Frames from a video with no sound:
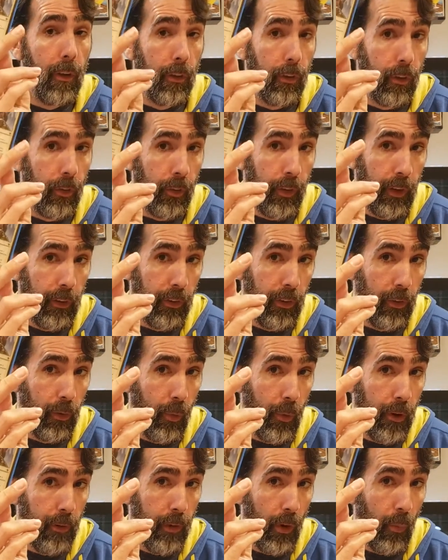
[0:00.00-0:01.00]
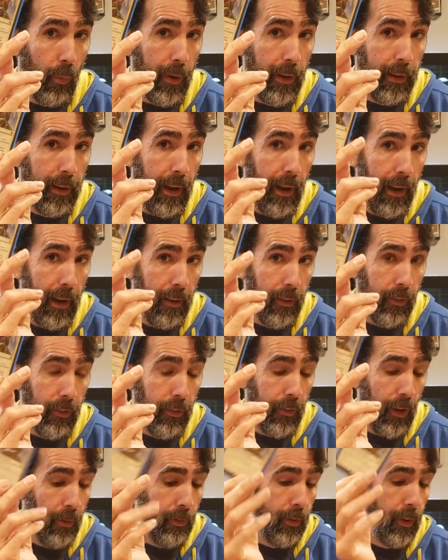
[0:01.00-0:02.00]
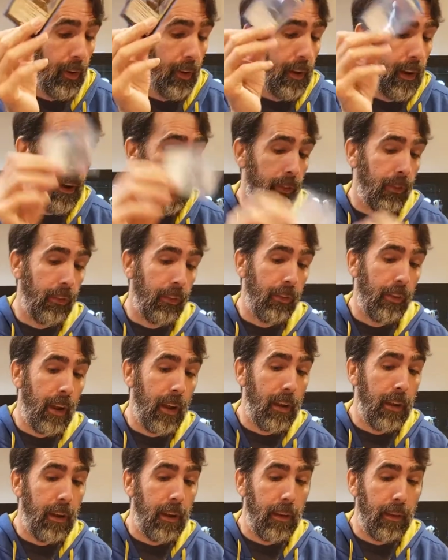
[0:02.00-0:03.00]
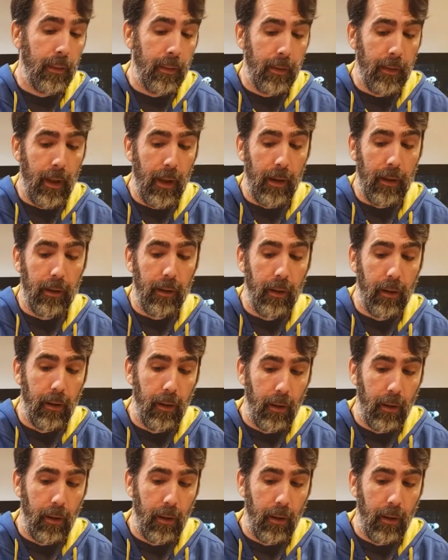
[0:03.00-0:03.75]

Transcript: So this is one of our win cons, definitely has to stay in the deck.